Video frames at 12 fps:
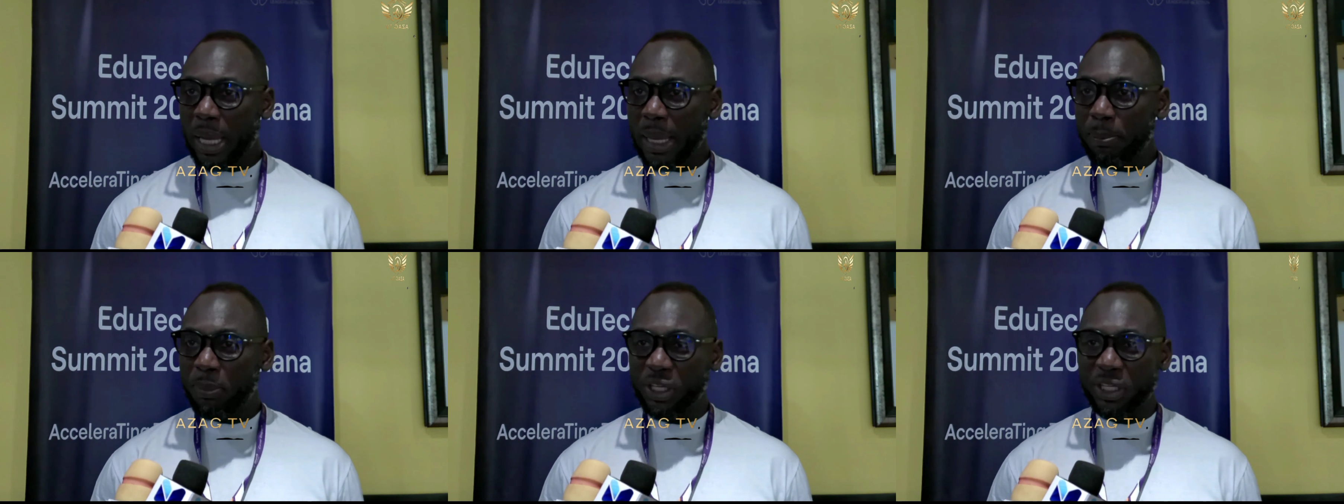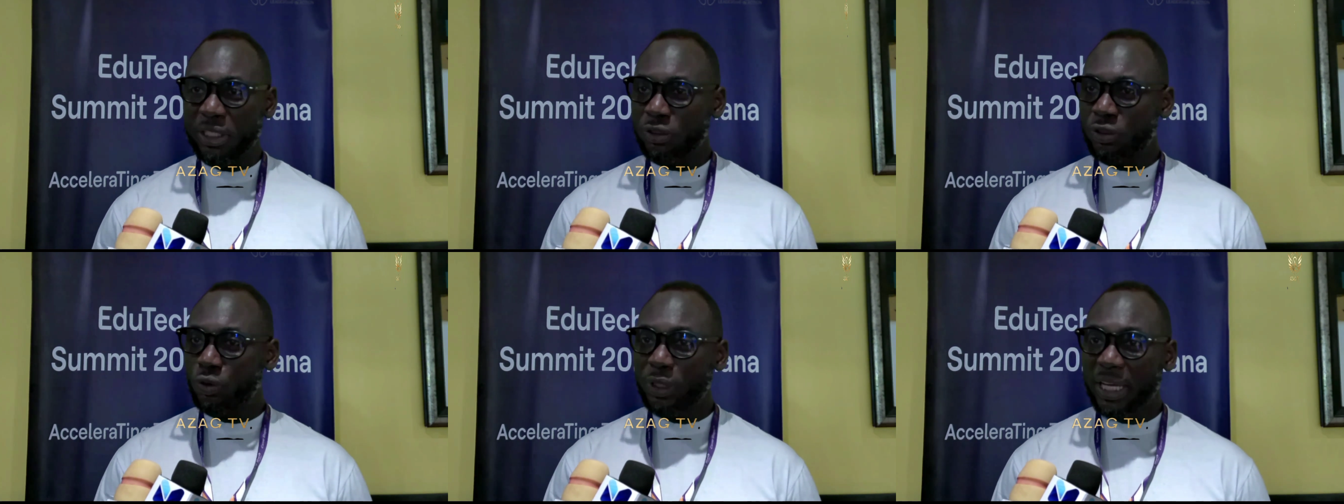Um, be it a
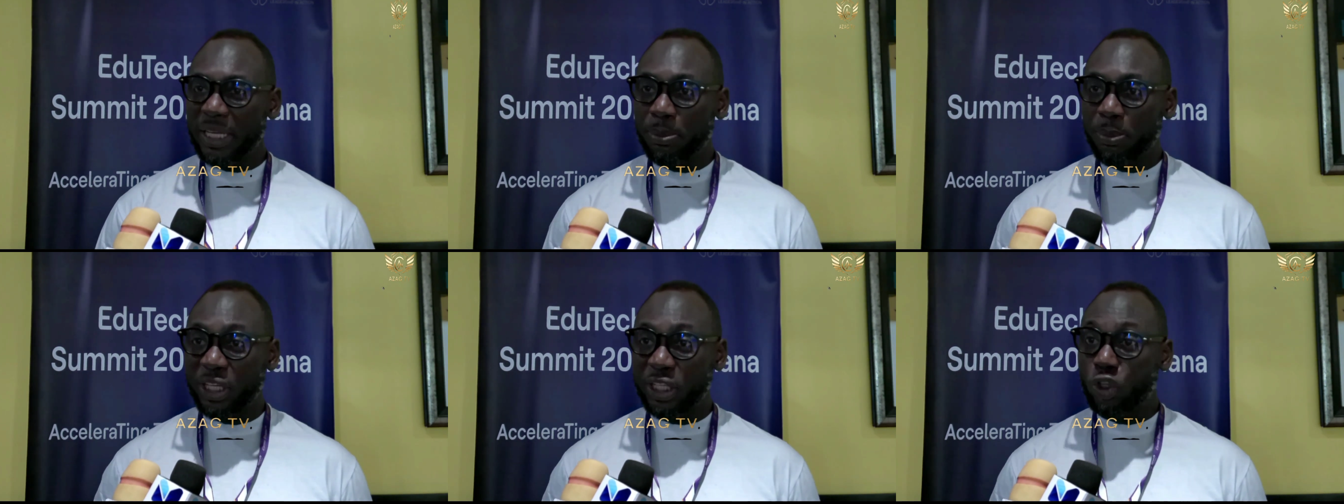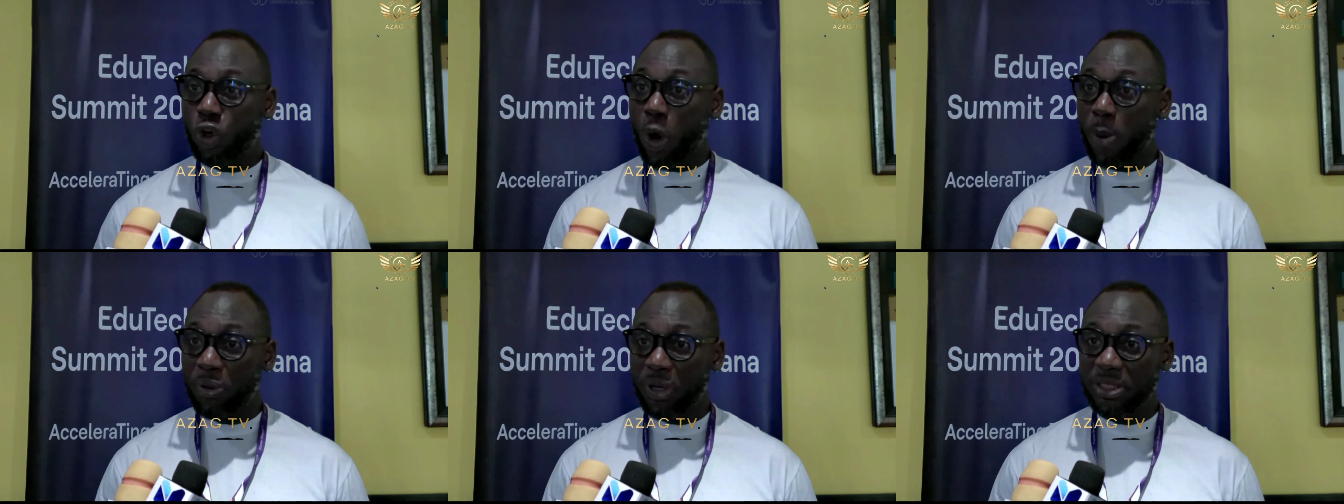student, be it
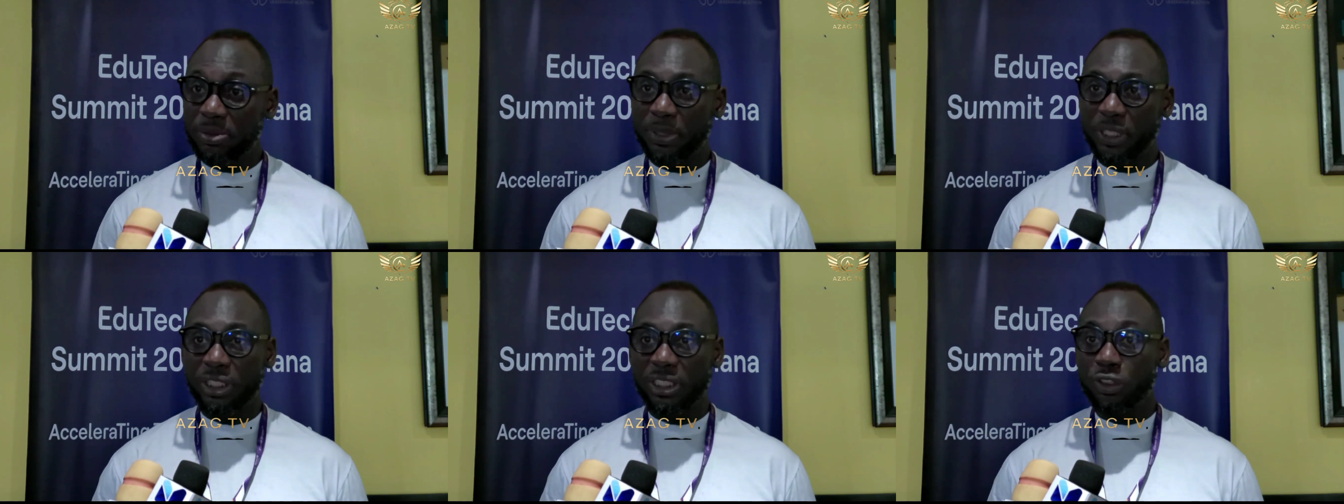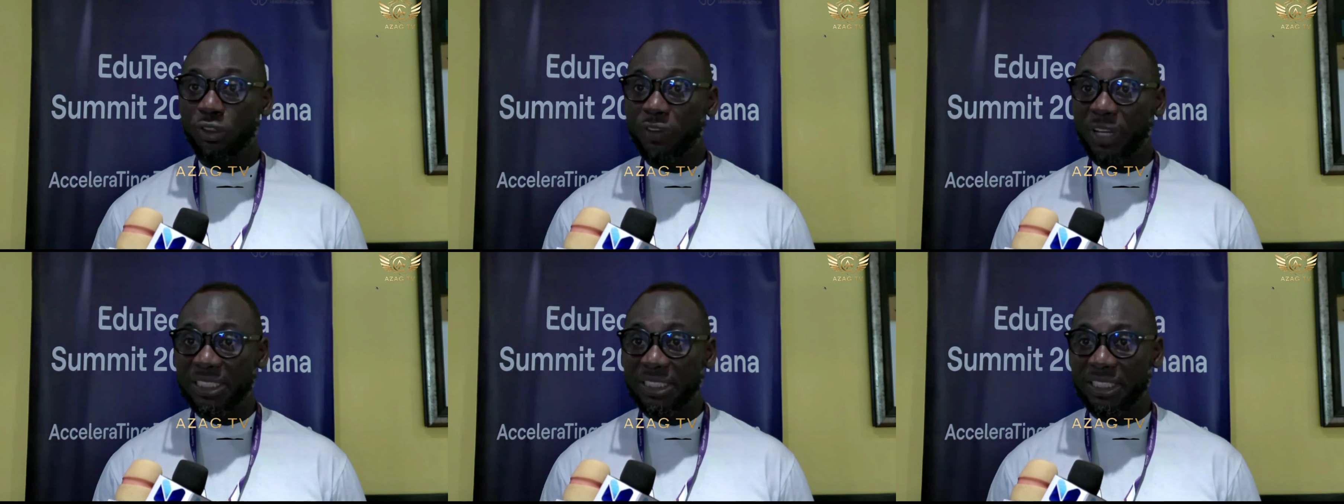corporate, be it a
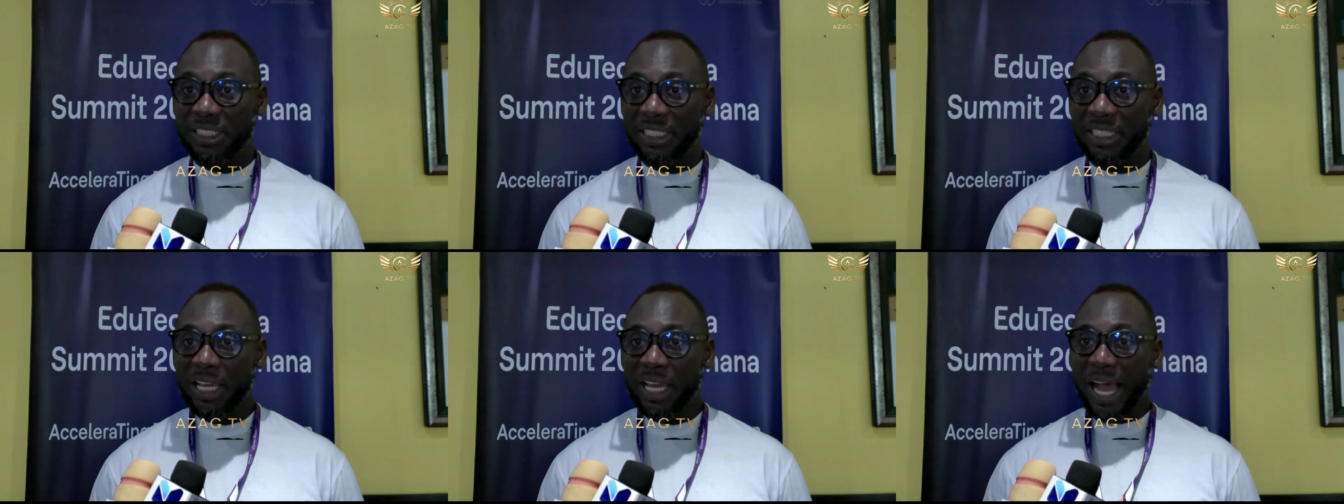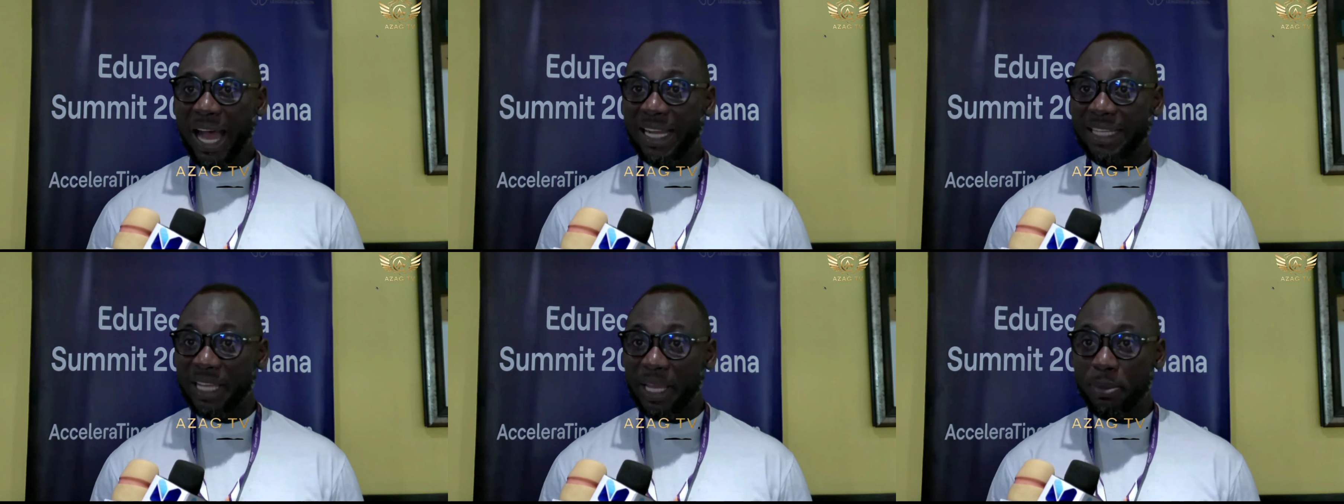university,
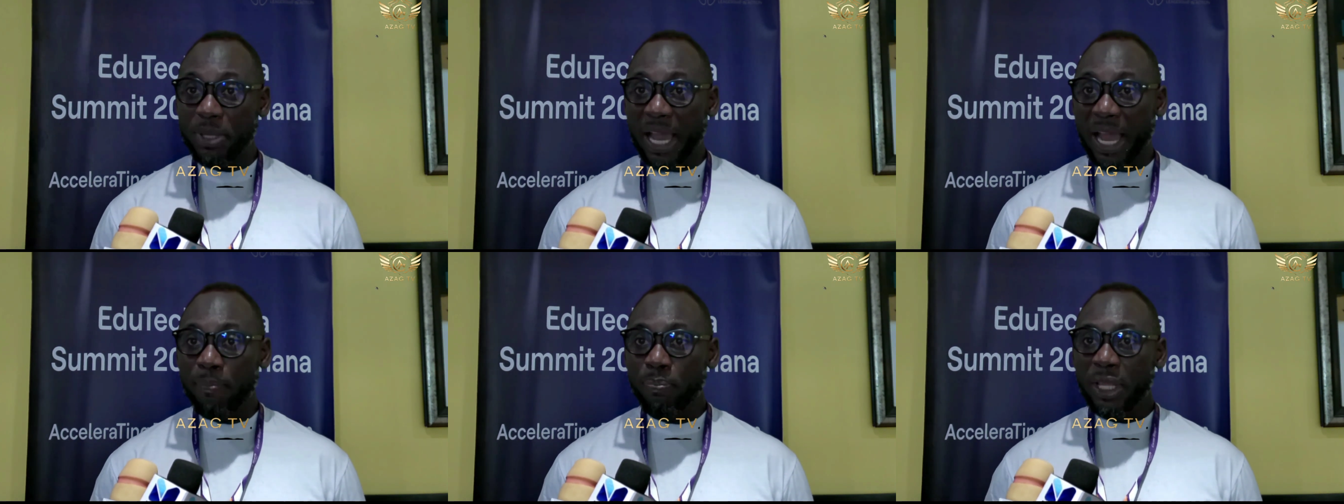academia,